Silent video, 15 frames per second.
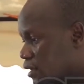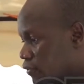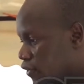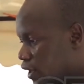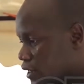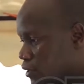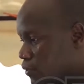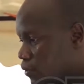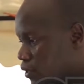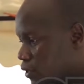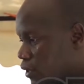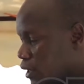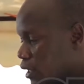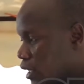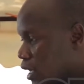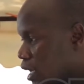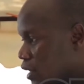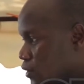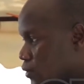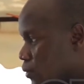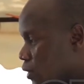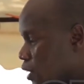First of all,
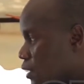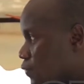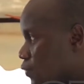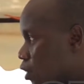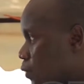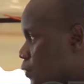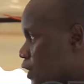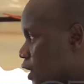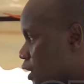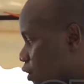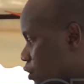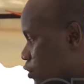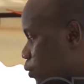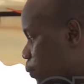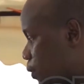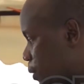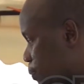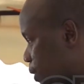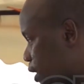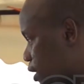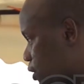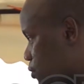council involves a lot of
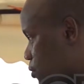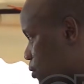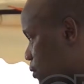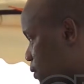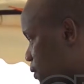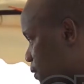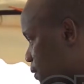preparation